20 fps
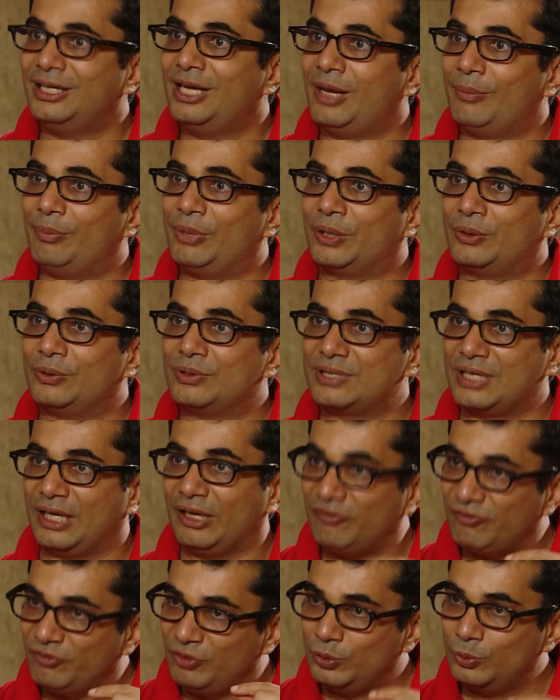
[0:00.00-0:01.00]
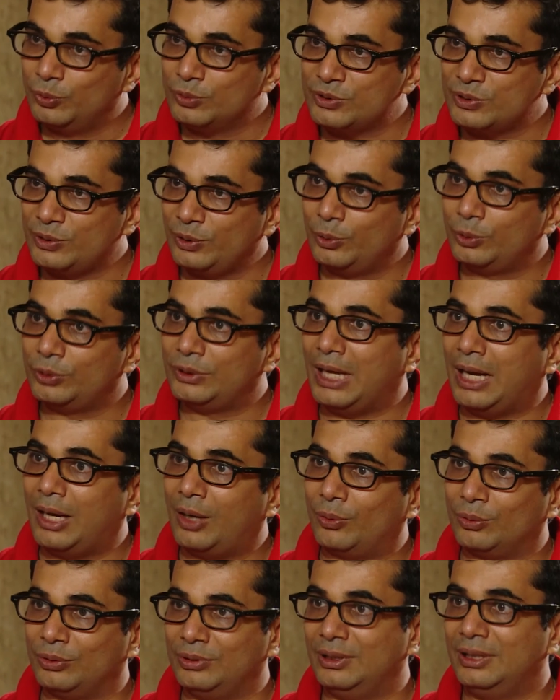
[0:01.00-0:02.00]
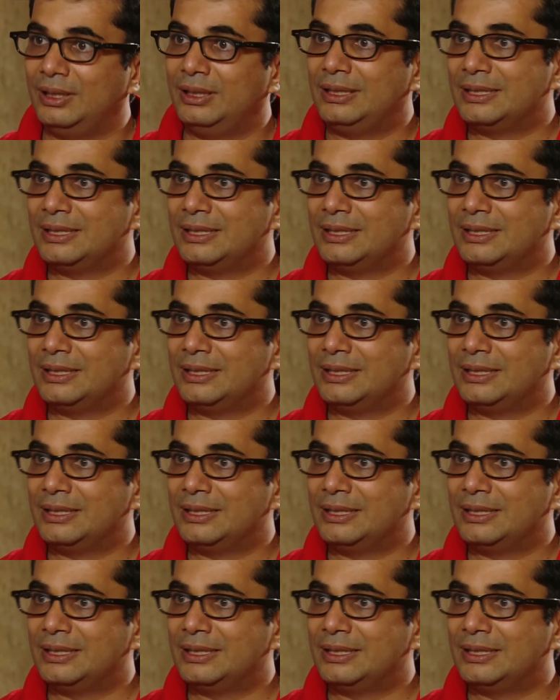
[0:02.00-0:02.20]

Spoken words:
Because if you slow down,